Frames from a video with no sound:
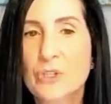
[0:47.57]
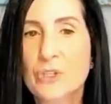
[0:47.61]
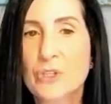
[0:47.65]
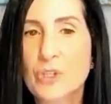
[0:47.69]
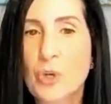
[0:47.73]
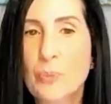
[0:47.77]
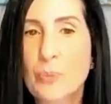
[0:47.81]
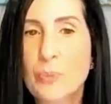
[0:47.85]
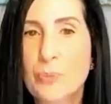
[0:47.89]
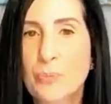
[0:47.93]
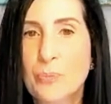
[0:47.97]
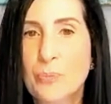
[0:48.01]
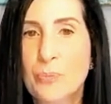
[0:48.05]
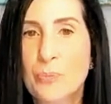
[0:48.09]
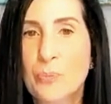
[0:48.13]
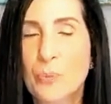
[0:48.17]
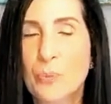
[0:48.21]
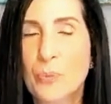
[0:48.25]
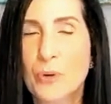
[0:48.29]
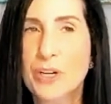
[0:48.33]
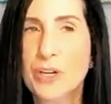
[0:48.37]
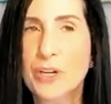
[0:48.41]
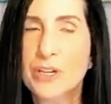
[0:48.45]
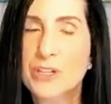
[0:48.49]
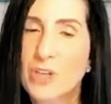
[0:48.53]
So
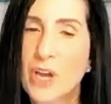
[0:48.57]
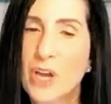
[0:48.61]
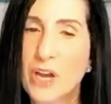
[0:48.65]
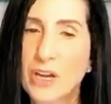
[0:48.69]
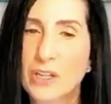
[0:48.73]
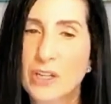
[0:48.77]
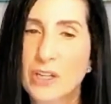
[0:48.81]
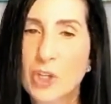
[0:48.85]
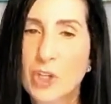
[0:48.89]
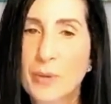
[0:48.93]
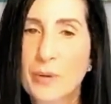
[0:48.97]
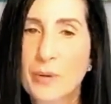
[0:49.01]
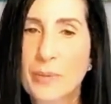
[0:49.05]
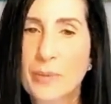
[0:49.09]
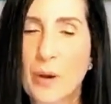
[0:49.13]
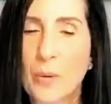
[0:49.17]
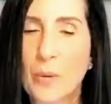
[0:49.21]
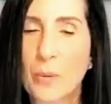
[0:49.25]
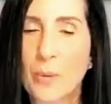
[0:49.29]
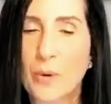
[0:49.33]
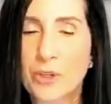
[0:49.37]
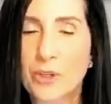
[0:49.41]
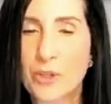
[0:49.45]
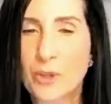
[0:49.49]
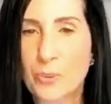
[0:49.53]
we're going to talk a little bit
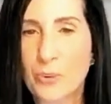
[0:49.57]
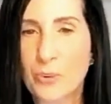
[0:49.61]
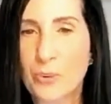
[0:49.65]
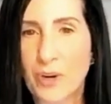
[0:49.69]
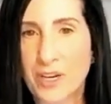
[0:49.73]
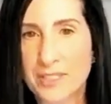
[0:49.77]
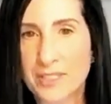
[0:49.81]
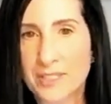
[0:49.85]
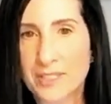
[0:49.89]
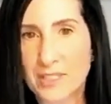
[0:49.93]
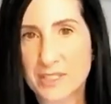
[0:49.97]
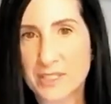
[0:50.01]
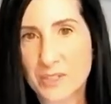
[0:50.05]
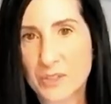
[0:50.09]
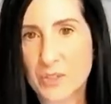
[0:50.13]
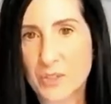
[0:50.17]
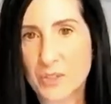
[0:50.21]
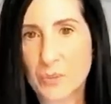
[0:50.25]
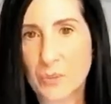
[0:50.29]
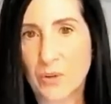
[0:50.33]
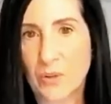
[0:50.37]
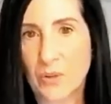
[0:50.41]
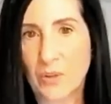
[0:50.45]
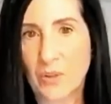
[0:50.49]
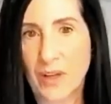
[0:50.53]
about what your
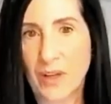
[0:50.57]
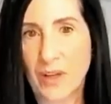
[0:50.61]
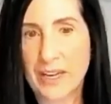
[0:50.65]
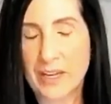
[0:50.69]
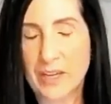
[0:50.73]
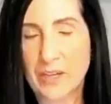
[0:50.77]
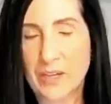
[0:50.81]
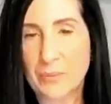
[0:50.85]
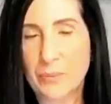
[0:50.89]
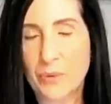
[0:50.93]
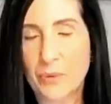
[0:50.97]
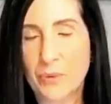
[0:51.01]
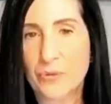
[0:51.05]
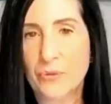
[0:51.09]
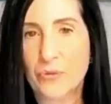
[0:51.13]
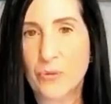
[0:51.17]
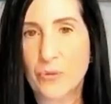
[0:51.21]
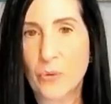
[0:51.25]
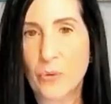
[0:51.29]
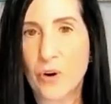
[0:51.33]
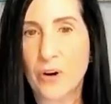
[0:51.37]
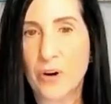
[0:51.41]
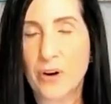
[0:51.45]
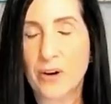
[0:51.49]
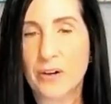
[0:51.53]
processes were like
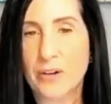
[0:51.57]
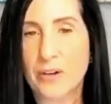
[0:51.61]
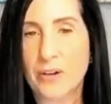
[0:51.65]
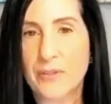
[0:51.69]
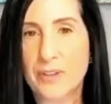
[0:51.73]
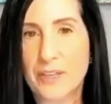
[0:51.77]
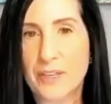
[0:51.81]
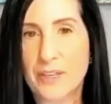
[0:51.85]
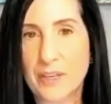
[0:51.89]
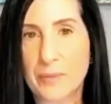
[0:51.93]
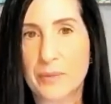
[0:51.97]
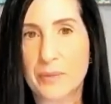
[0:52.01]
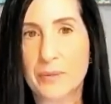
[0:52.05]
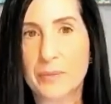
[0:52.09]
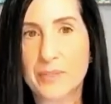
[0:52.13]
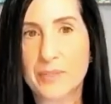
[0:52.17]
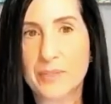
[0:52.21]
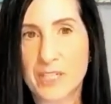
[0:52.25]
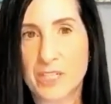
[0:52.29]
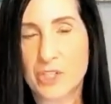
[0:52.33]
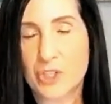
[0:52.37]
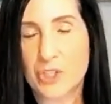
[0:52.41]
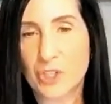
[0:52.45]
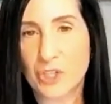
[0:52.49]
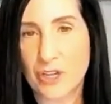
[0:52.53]
before the
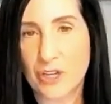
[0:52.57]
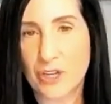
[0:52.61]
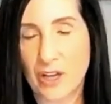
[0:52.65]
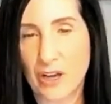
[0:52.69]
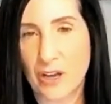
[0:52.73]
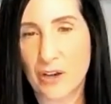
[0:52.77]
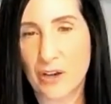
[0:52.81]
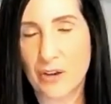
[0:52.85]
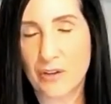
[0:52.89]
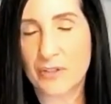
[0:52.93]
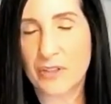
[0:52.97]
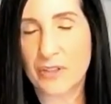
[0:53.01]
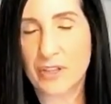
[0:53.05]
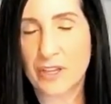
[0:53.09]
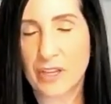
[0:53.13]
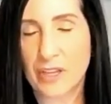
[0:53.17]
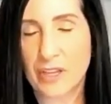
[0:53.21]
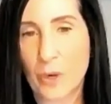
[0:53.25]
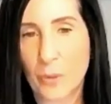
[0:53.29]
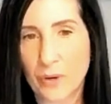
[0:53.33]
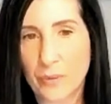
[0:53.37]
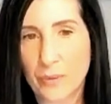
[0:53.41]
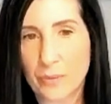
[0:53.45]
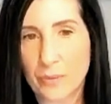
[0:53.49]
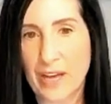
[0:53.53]
implementation of the
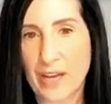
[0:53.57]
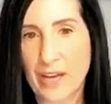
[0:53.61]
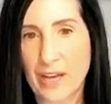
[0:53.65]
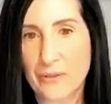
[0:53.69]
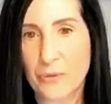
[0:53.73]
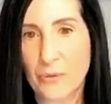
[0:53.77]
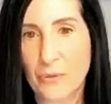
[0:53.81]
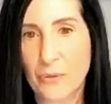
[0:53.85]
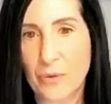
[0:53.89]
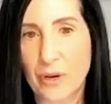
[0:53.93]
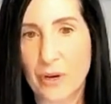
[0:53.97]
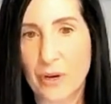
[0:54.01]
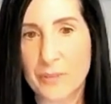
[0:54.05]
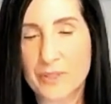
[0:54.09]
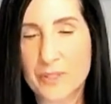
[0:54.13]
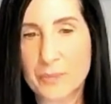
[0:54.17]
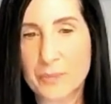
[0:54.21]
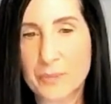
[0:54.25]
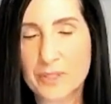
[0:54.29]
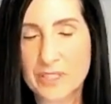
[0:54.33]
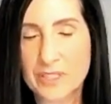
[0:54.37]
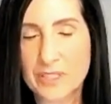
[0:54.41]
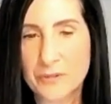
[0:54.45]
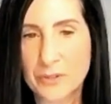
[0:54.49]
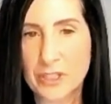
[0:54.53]
CareWork platform, and
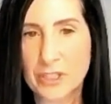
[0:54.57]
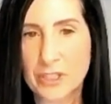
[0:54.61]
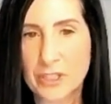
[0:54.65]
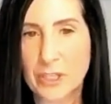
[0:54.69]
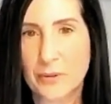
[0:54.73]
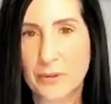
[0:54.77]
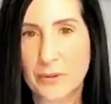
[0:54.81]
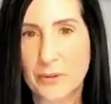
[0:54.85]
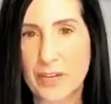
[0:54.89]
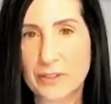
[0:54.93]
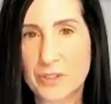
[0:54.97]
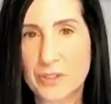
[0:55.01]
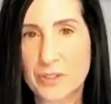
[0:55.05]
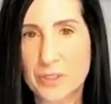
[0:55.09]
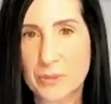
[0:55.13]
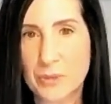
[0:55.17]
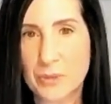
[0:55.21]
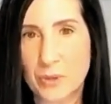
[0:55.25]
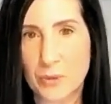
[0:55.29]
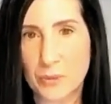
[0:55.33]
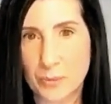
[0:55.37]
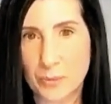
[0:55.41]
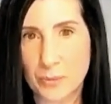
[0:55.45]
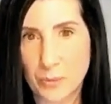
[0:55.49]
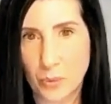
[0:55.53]
specifically around some of
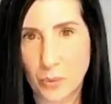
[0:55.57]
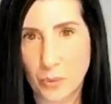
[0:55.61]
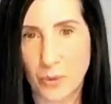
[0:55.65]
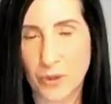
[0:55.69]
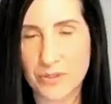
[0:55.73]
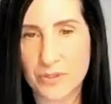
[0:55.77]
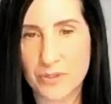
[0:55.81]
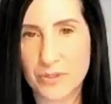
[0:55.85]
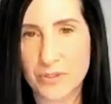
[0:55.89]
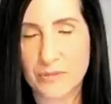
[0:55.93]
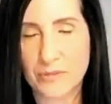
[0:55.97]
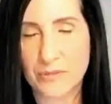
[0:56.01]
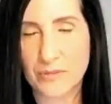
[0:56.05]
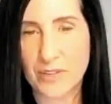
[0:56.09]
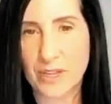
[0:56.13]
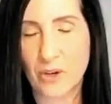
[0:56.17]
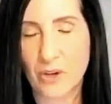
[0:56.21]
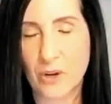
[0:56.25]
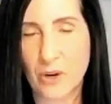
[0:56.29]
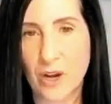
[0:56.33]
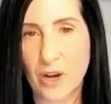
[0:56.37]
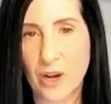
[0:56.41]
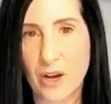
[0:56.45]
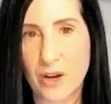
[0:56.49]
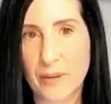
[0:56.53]
the reports that
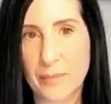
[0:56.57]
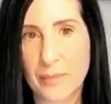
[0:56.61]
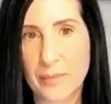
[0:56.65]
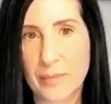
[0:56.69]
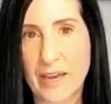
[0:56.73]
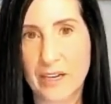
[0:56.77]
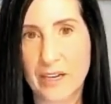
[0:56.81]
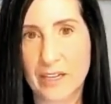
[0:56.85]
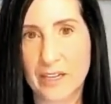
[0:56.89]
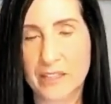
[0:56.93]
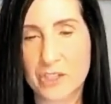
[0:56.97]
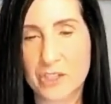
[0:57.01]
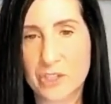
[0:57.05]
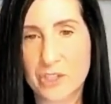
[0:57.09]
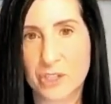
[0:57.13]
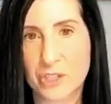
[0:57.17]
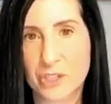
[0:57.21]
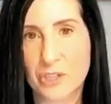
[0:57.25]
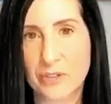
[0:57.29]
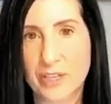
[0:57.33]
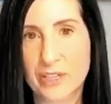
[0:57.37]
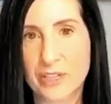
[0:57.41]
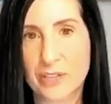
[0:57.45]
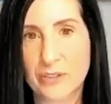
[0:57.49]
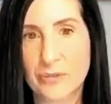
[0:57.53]
are automatically
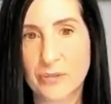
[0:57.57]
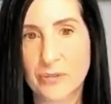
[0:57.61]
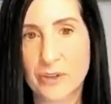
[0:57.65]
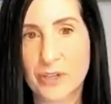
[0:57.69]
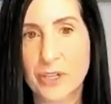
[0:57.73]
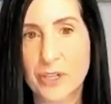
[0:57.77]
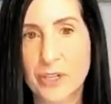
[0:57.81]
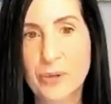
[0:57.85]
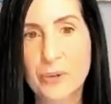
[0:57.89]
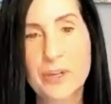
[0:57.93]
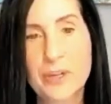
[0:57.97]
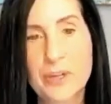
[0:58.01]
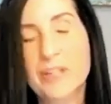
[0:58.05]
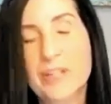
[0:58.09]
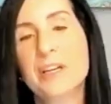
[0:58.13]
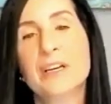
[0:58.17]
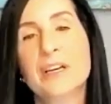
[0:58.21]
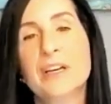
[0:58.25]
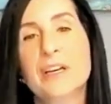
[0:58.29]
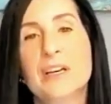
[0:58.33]
generated for you.